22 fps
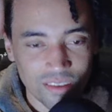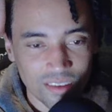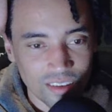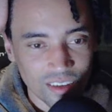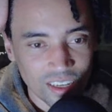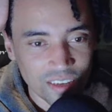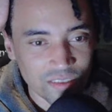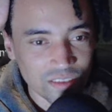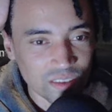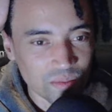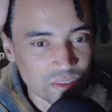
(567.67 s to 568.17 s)

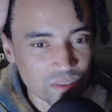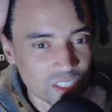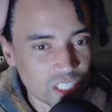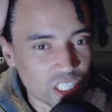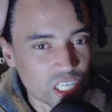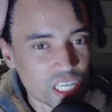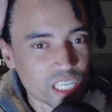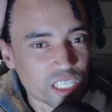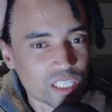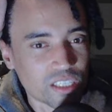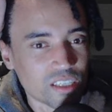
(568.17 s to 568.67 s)
leave some
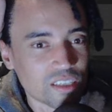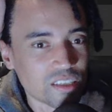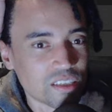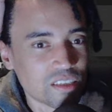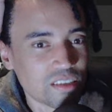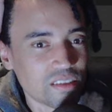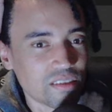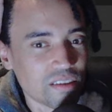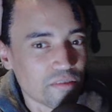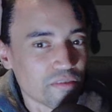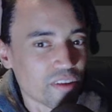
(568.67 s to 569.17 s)

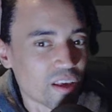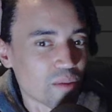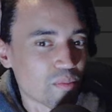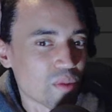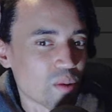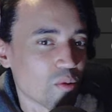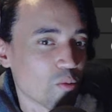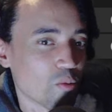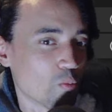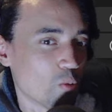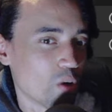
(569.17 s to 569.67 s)
suggestions of like
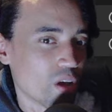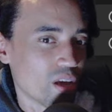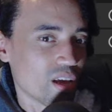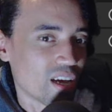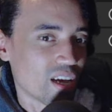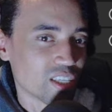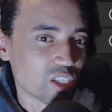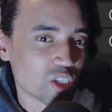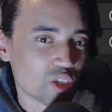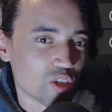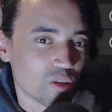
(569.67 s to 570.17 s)
maybe what
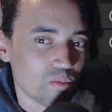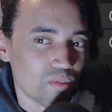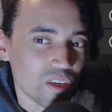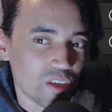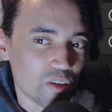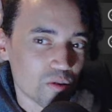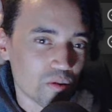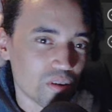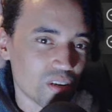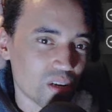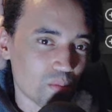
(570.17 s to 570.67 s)
I should be doing,